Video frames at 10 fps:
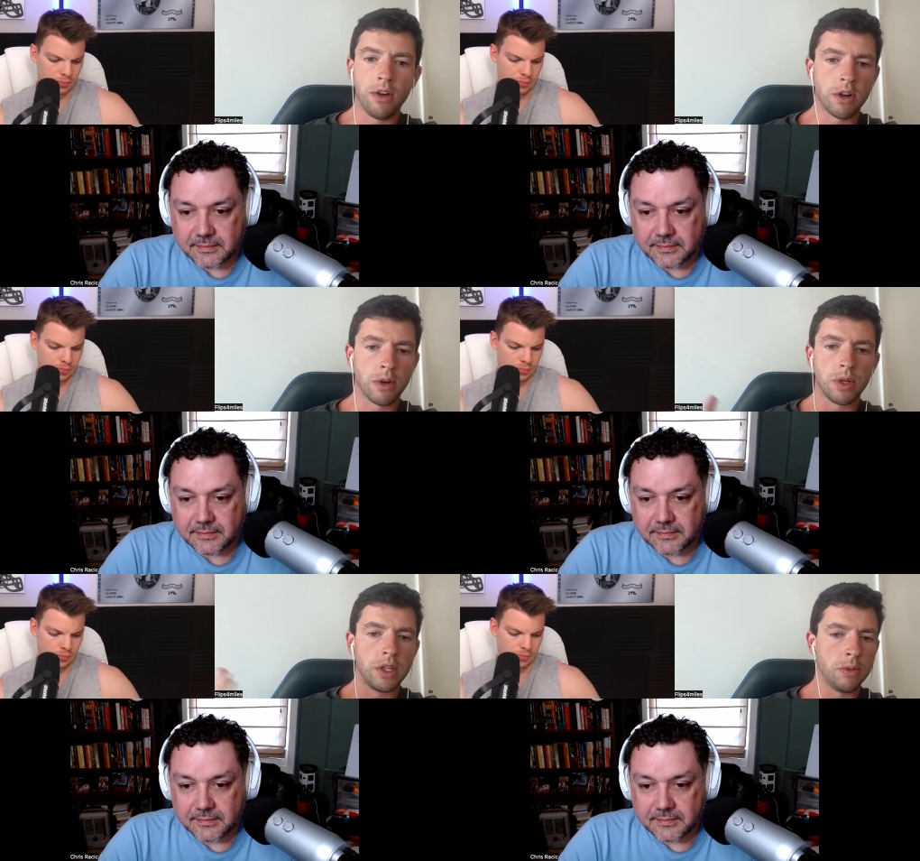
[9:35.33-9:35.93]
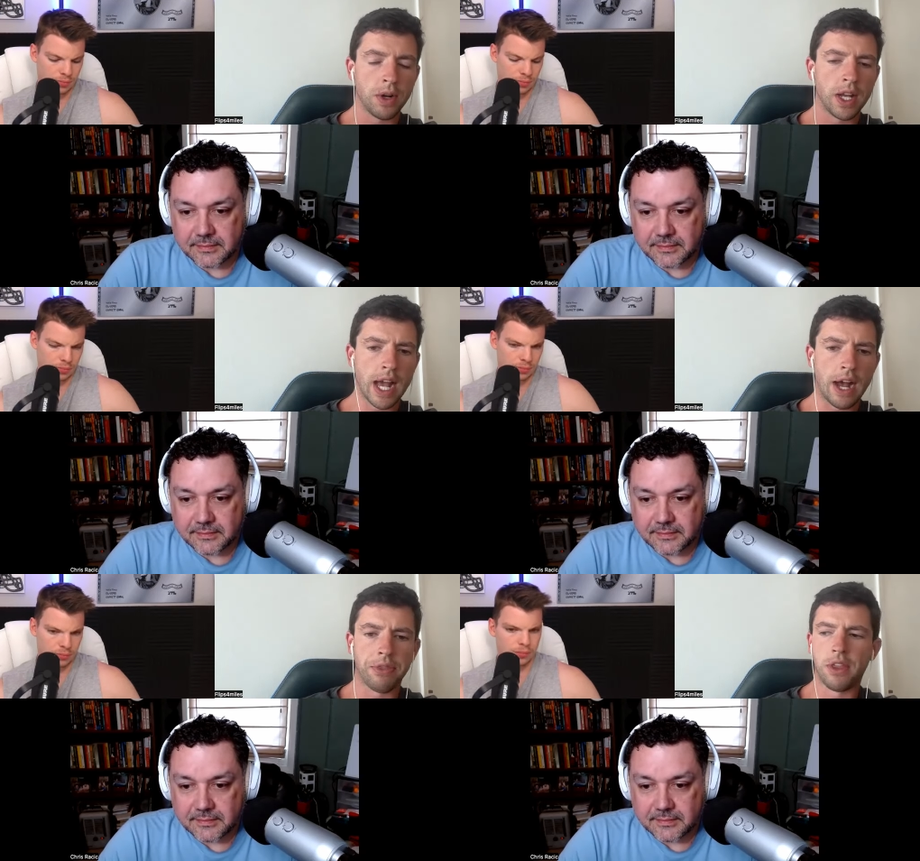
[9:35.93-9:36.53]
Speaker 1: own or were you pretty
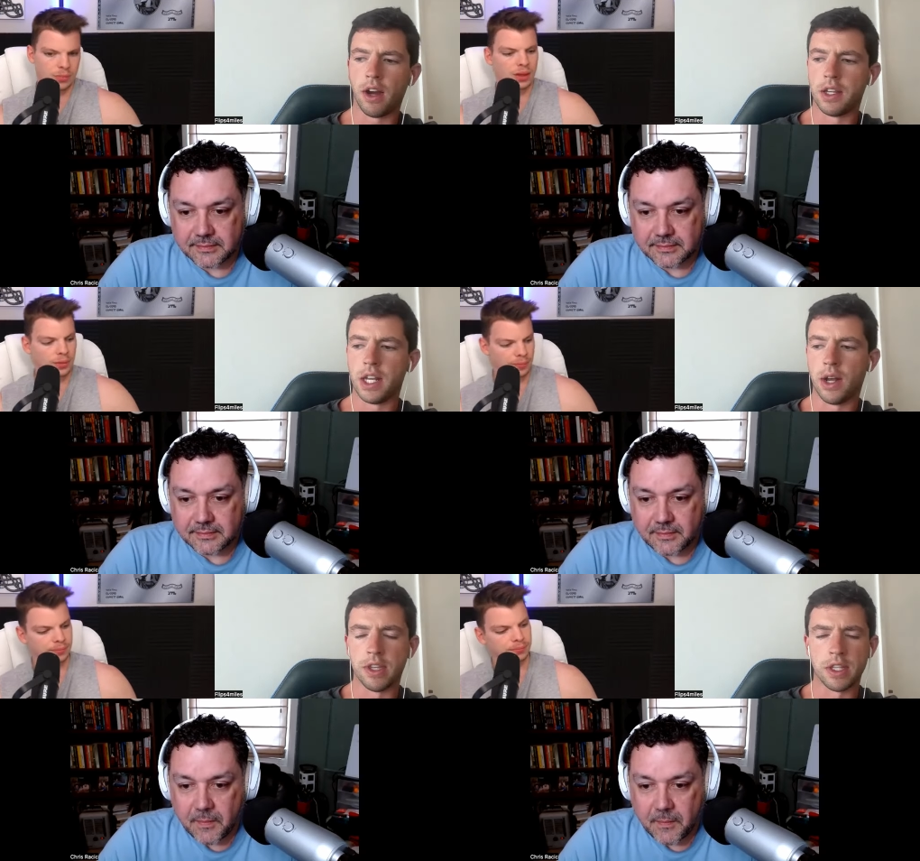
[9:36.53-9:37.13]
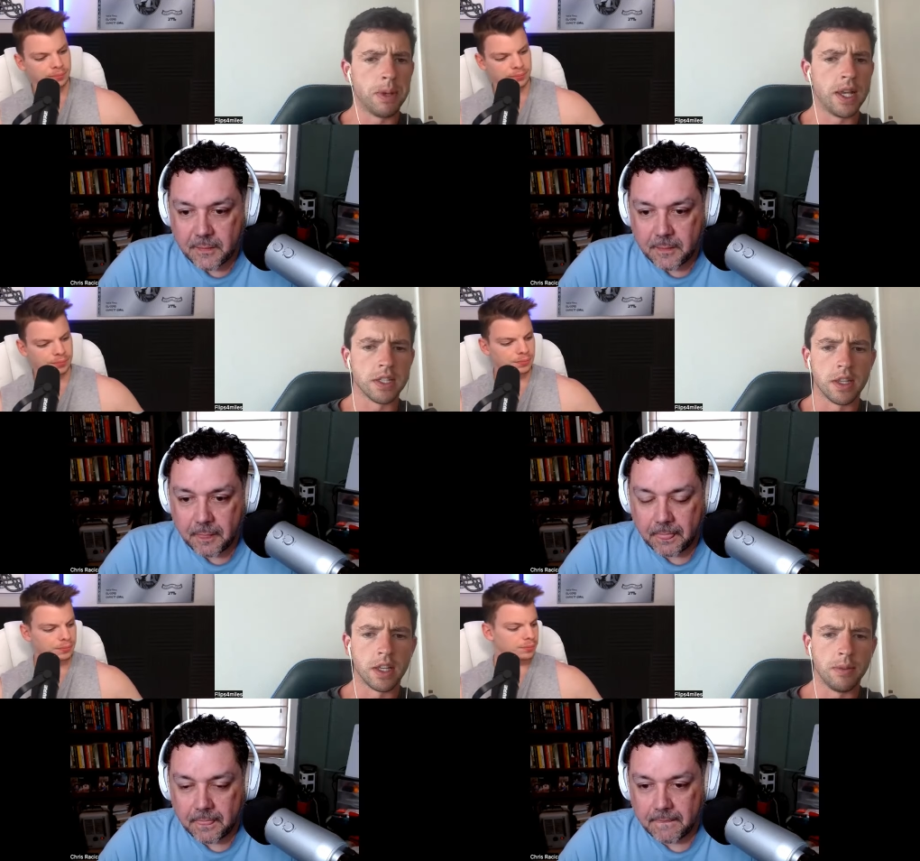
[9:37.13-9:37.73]
out there you know in the
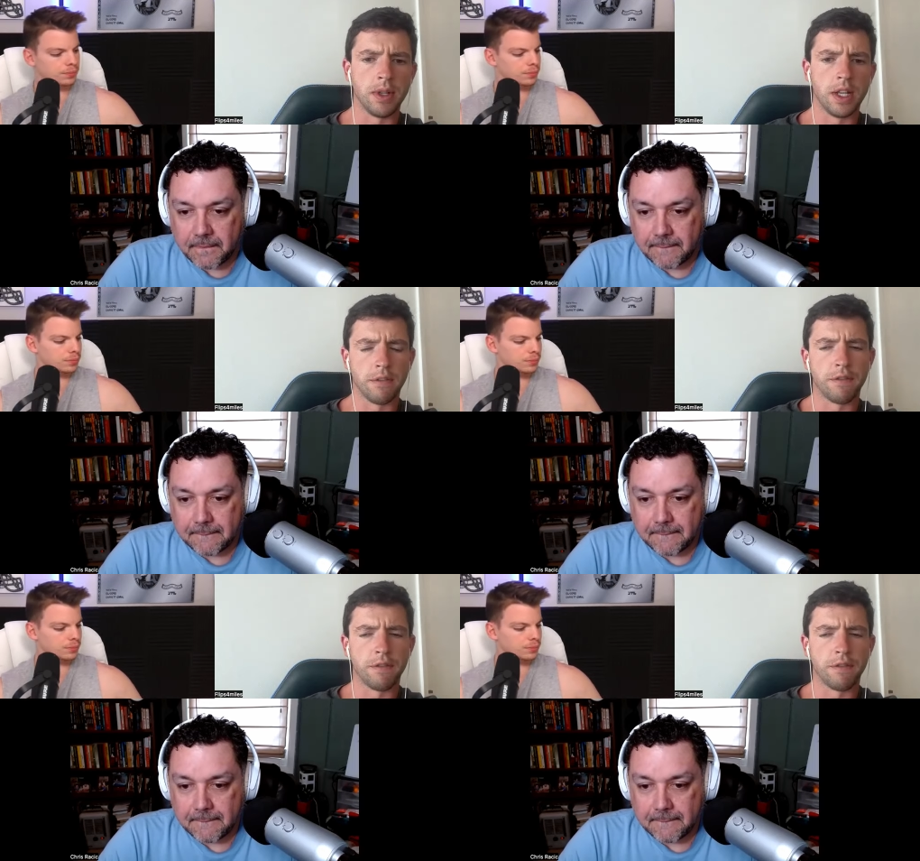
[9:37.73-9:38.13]
space in the community